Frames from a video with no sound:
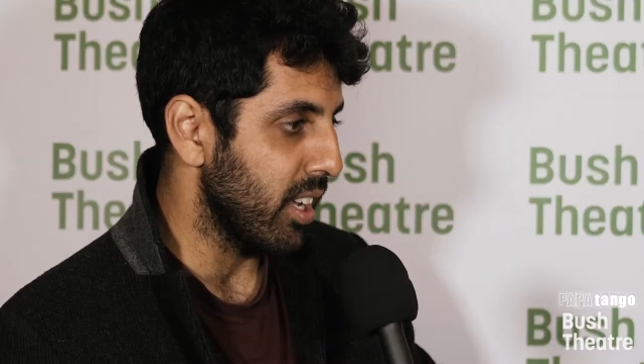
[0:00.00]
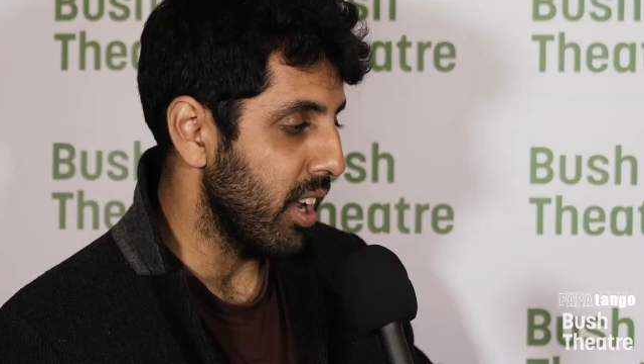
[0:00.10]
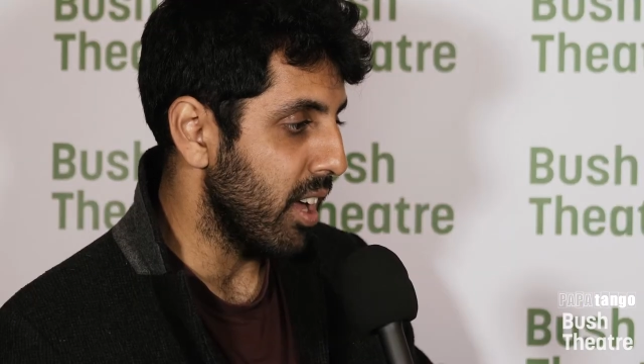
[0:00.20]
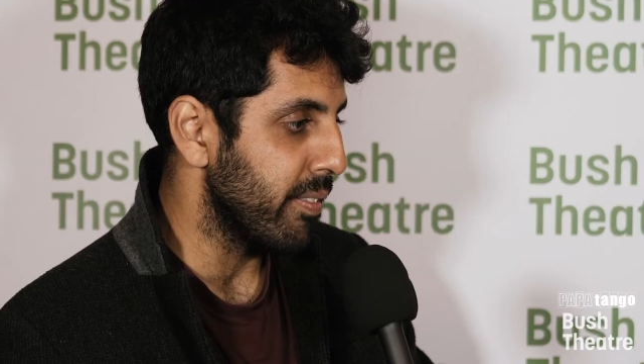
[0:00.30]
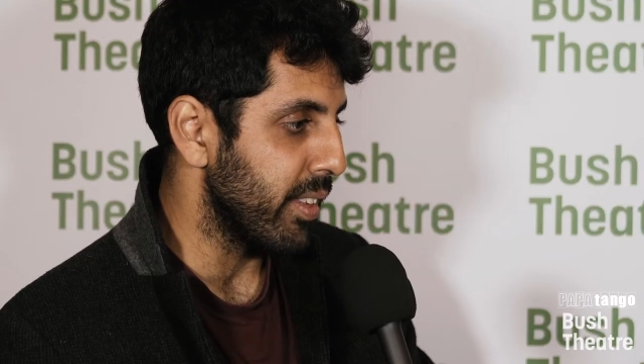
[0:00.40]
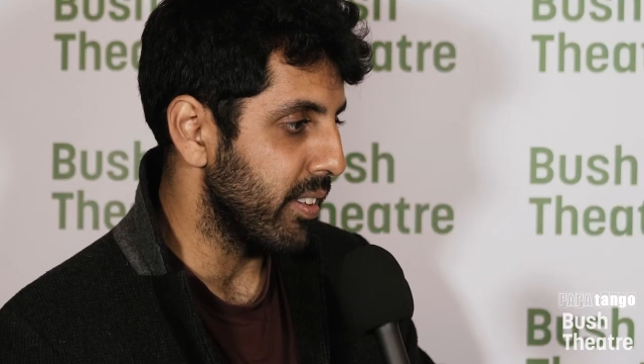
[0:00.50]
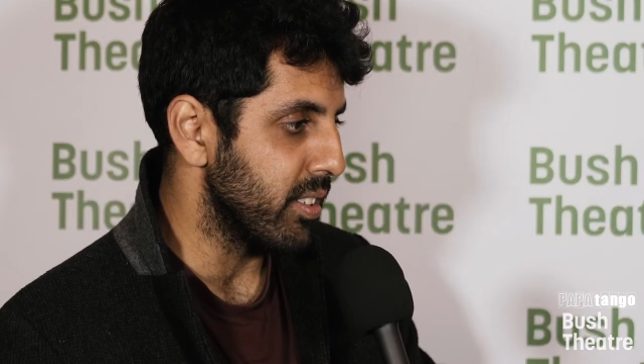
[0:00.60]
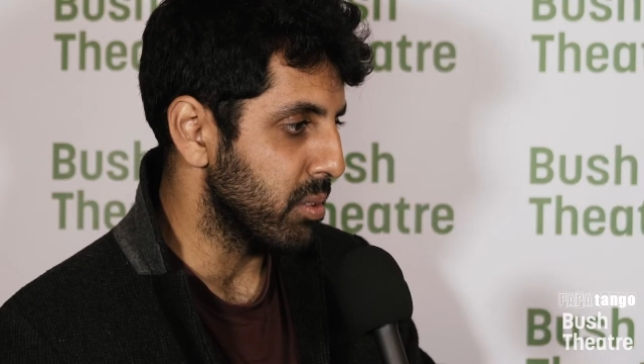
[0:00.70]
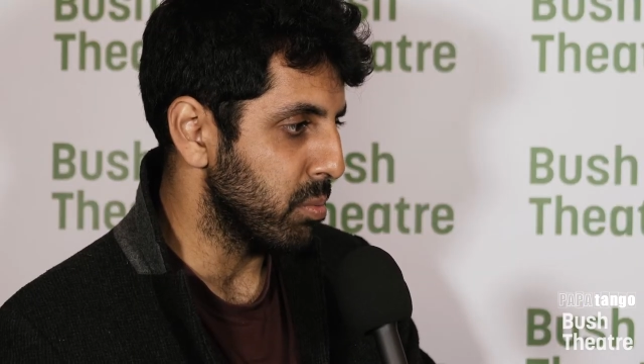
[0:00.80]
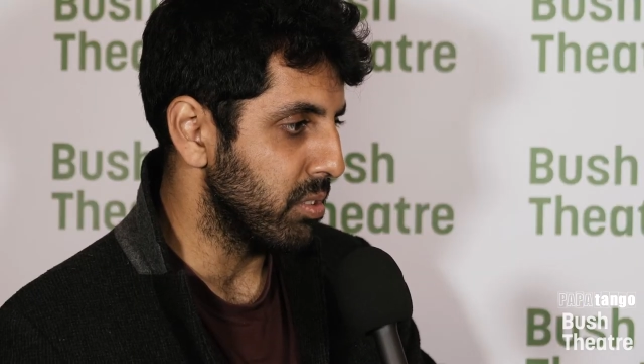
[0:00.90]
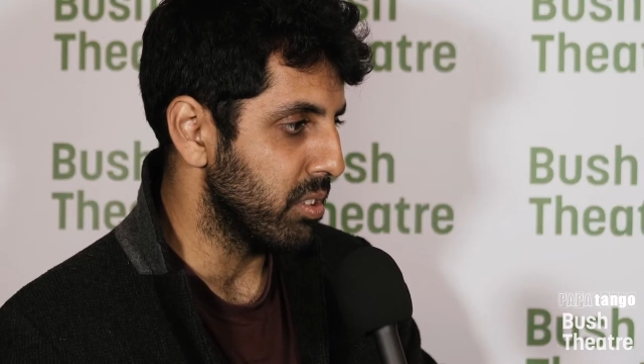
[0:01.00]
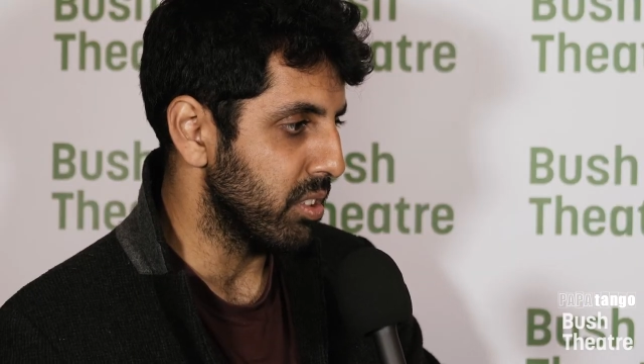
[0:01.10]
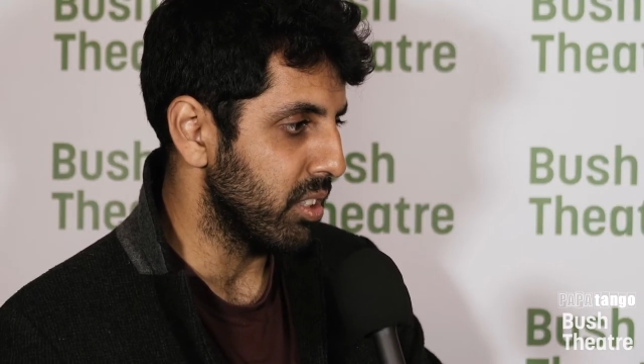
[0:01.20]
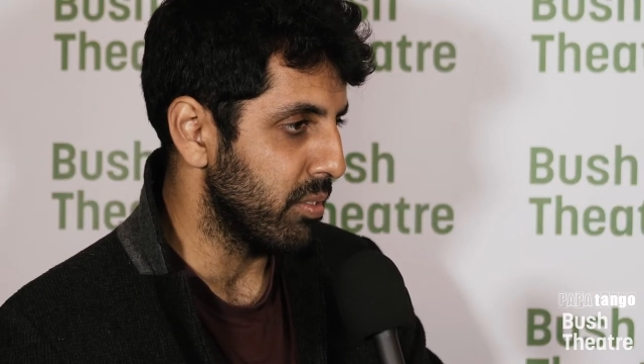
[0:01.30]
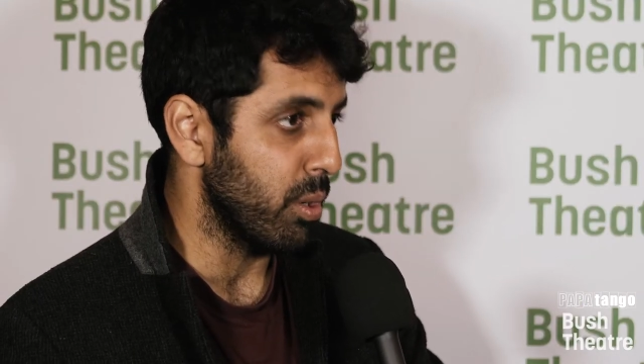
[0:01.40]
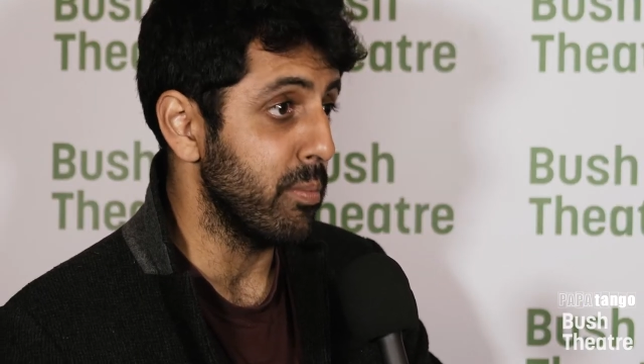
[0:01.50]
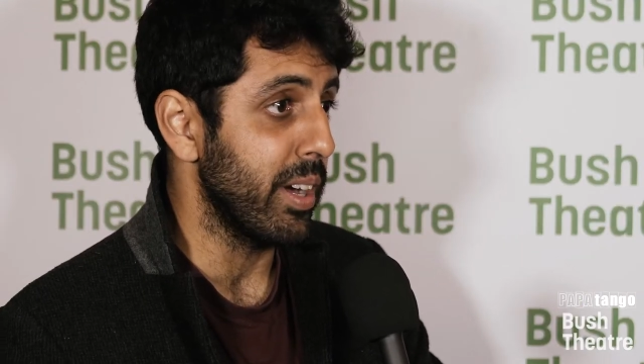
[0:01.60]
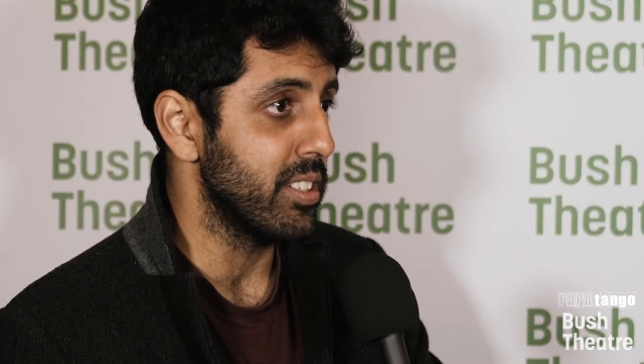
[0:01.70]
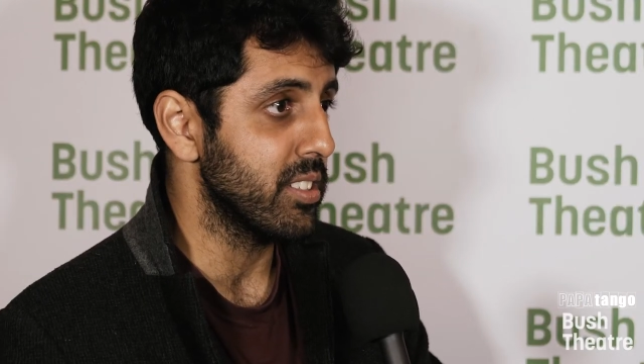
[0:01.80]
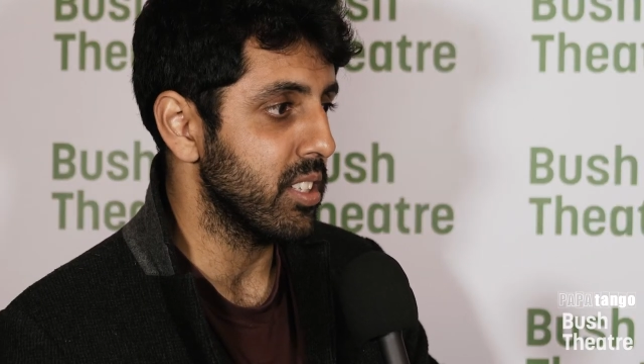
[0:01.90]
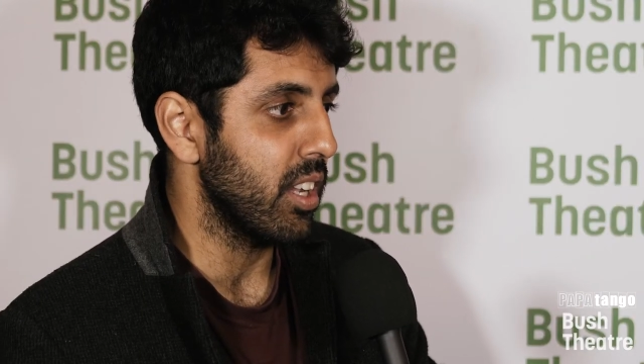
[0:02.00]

I love that this was a romance.